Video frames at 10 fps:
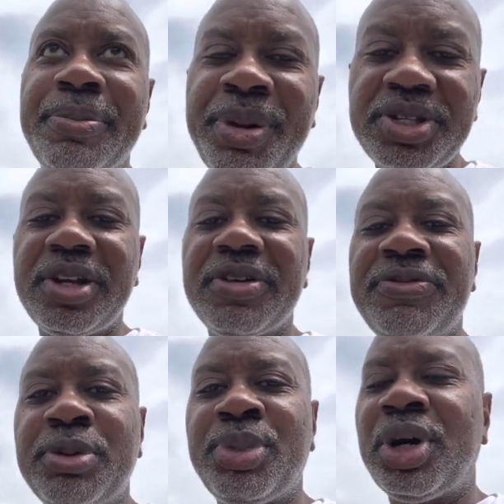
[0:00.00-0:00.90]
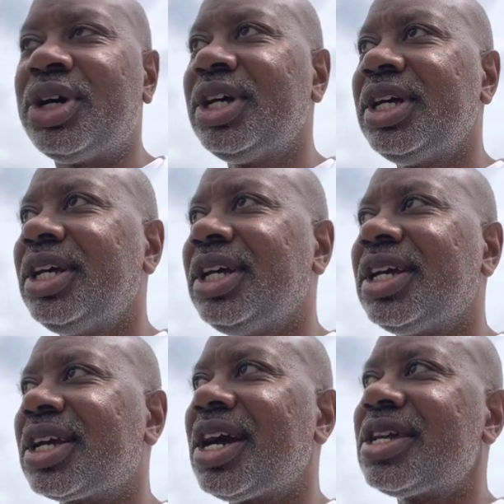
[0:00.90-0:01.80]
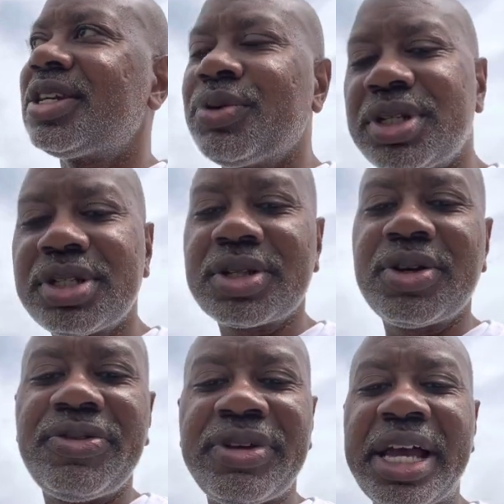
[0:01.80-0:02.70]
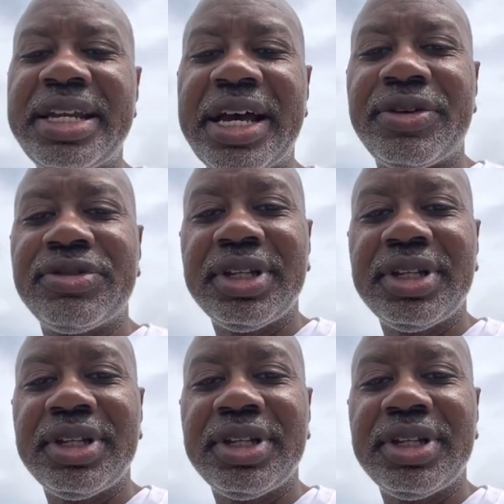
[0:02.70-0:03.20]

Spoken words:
"I bet you they're football." And Gardner said, "Well, let's just go find out."